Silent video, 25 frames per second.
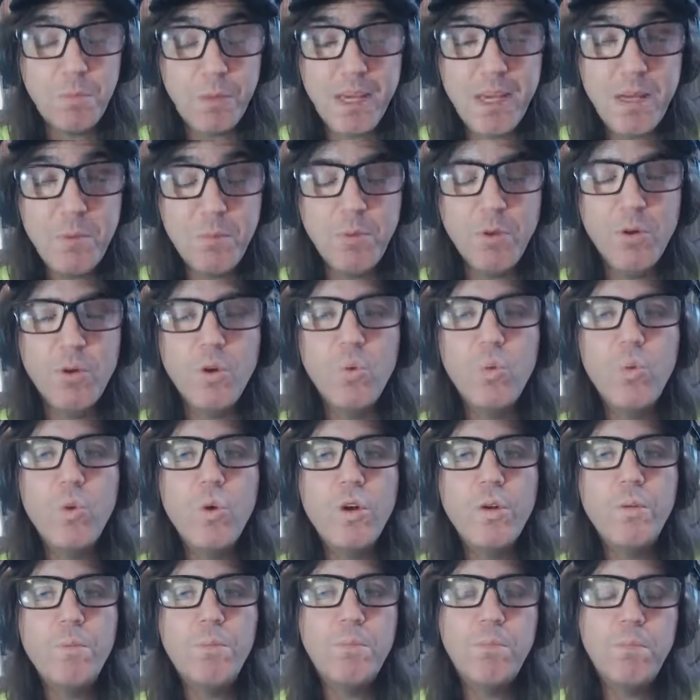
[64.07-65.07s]
the people
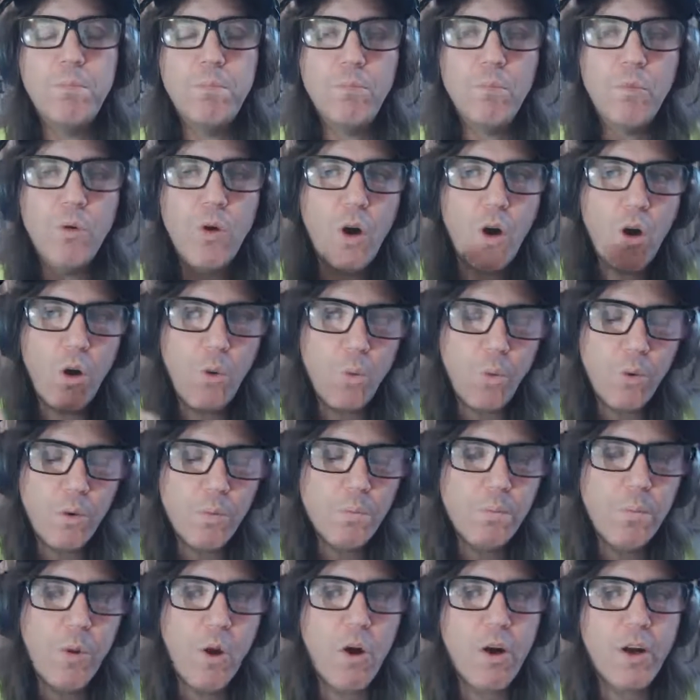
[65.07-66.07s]
would
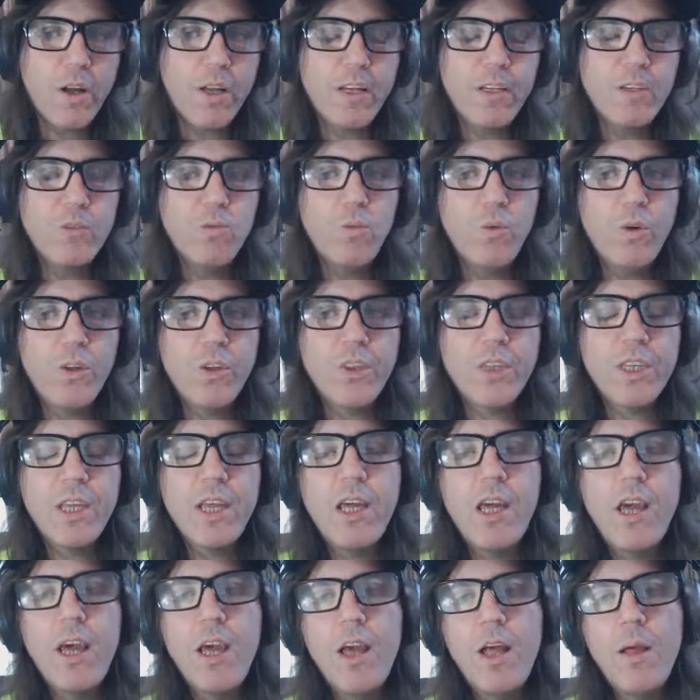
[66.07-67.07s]
would bargain with
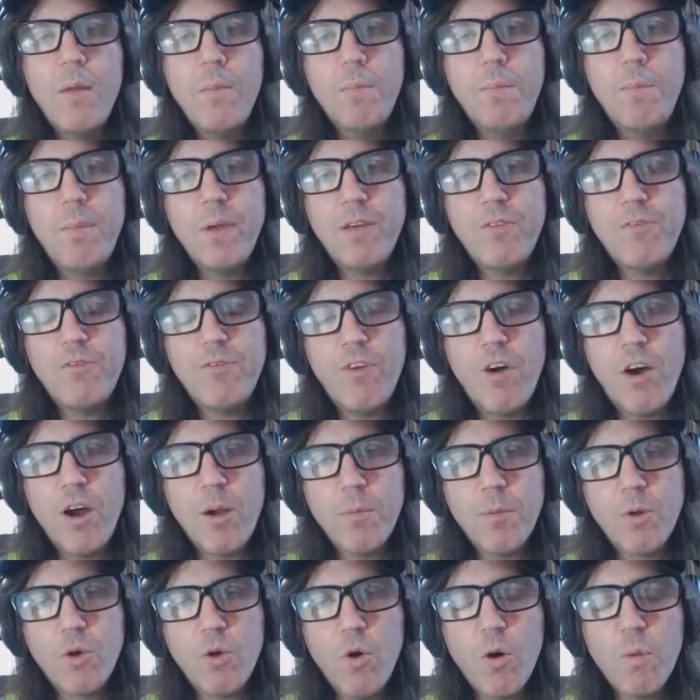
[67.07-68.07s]
big
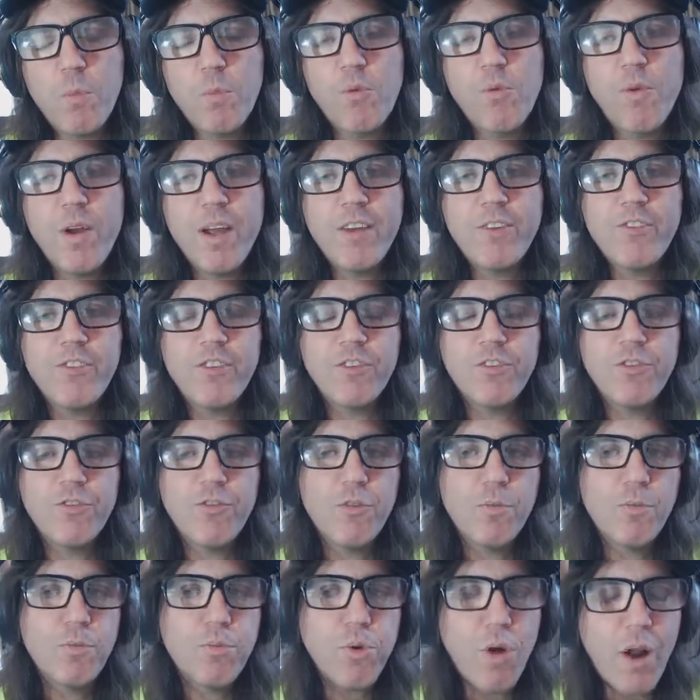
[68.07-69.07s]
pharma corporations
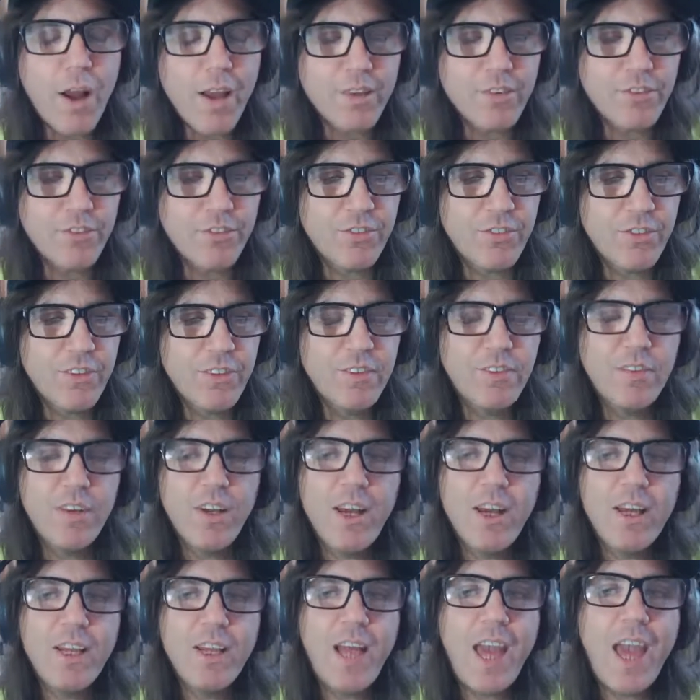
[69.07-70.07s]
for price,
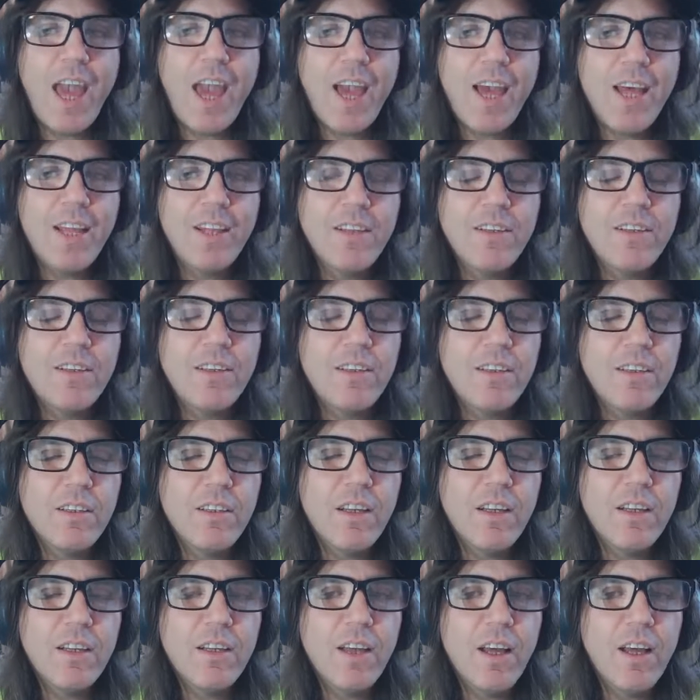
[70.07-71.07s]
right? And uh,
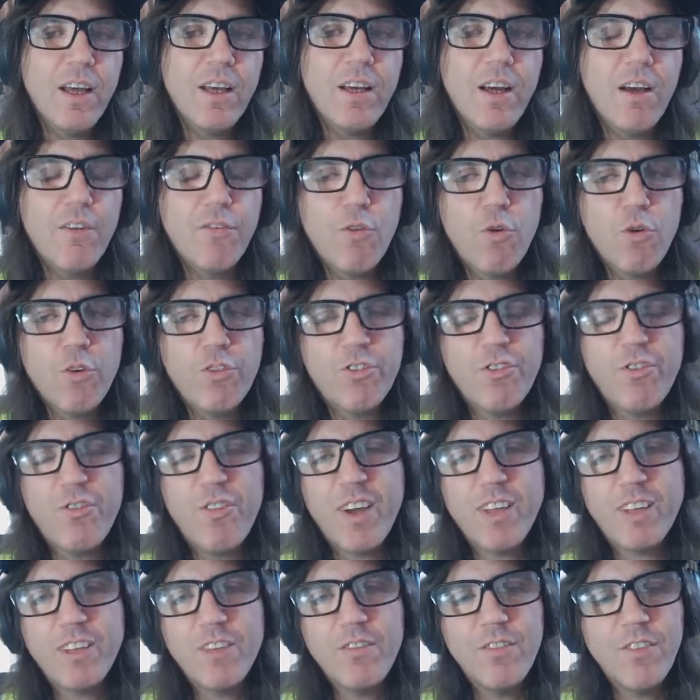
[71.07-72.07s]
of course,
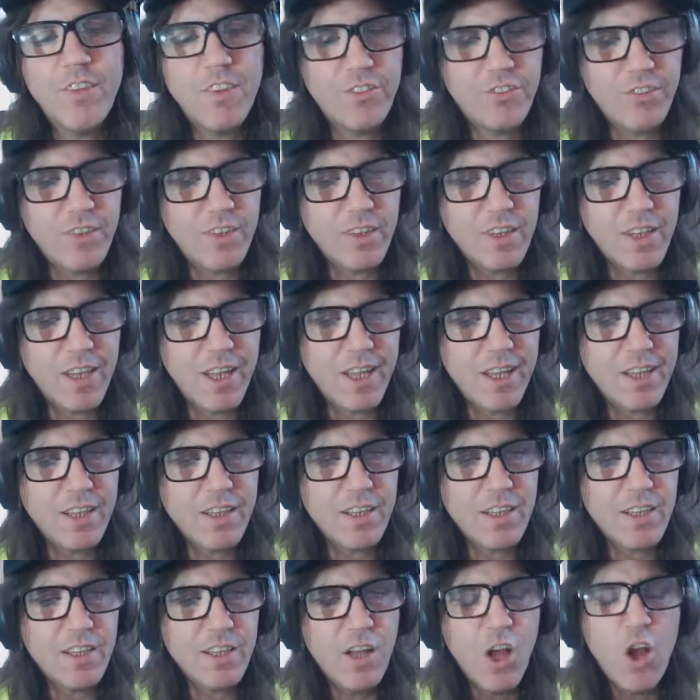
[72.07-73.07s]
effectiveness and
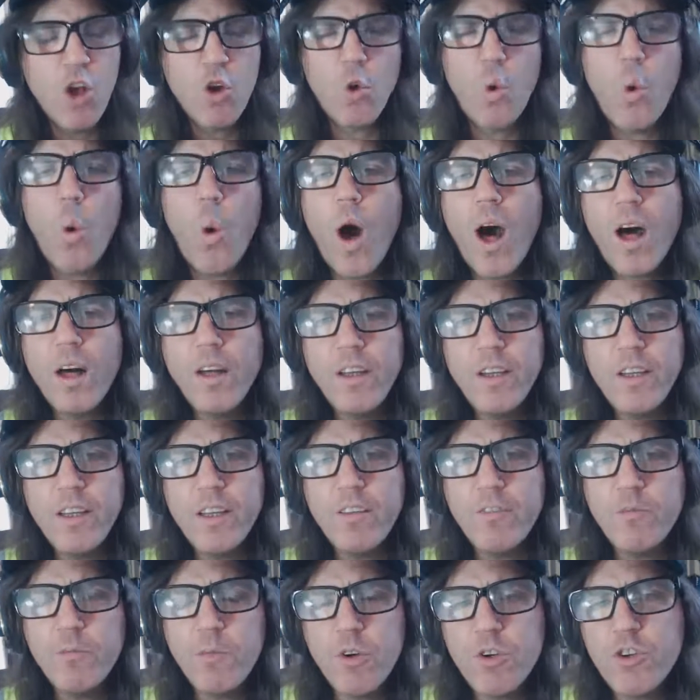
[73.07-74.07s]
and uh, quality
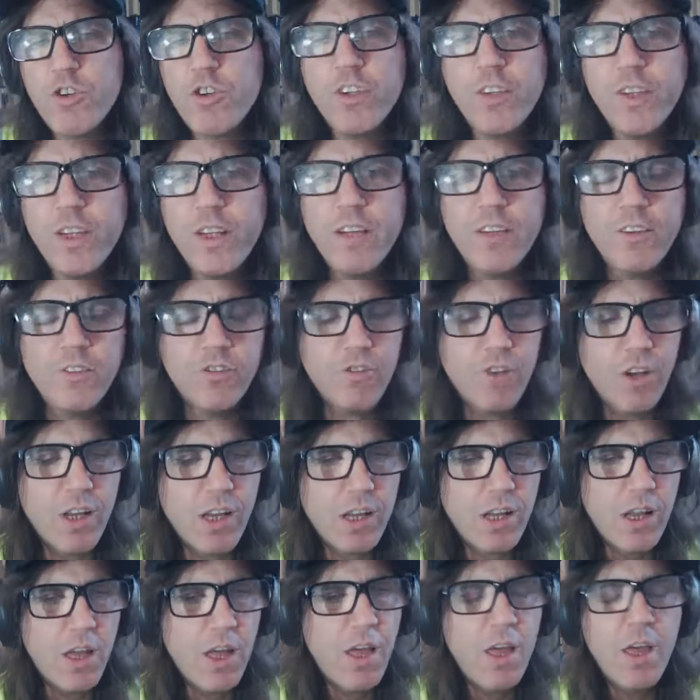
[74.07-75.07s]
of merchandise,
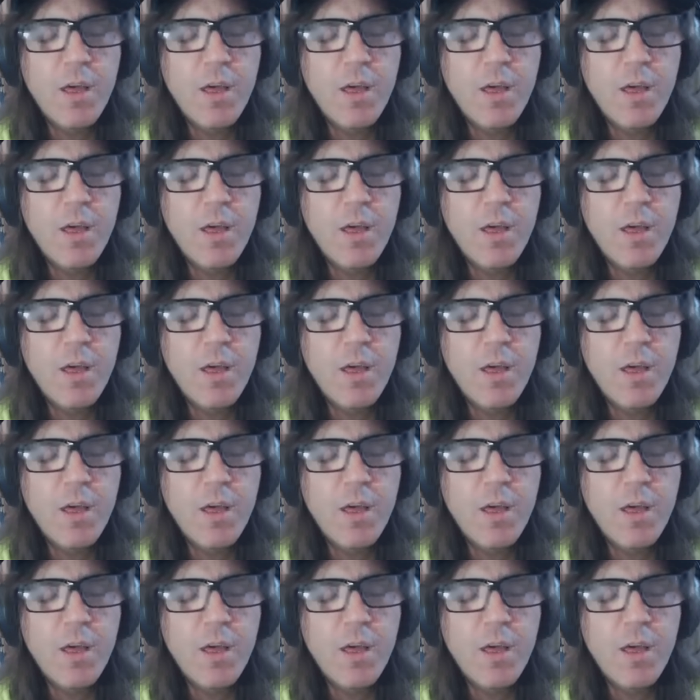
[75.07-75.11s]
right?